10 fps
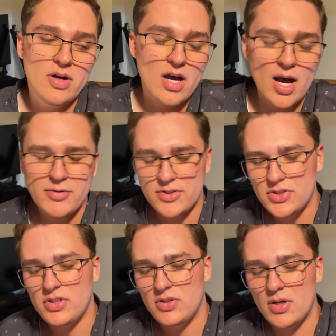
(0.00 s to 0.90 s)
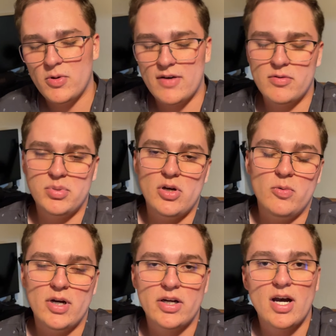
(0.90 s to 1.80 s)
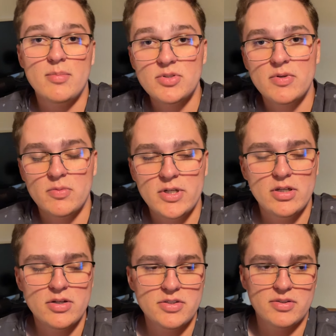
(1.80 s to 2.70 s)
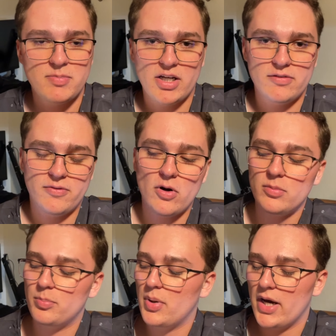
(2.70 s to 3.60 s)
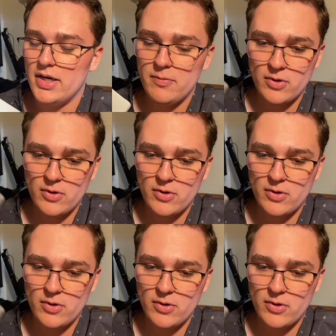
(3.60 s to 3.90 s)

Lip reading: obviously you get whatever bloatware comes with Windows by default, but